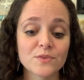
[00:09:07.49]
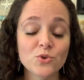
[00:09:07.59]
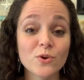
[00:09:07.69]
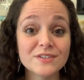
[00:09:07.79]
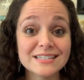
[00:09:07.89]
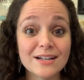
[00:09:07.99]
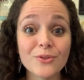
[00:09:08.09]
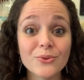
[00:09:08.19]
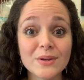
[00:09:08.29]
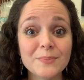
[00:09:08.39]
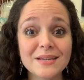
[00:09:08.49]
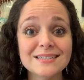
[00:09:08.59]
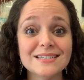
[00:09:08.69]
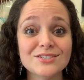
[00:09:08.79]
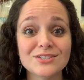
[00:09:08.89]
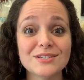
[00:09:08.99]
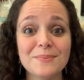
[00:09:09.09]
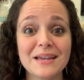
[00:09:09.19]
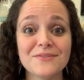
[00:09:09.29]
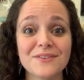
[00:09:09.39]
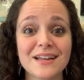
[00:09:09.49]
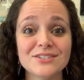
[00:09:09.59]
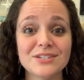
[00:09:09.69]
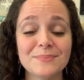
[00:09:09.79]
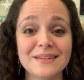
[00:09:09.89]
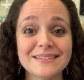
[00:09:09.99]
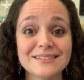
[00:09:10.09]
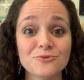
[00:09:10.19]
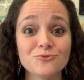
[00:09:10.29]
you have to sell 3 pieces just to pay for that shipping.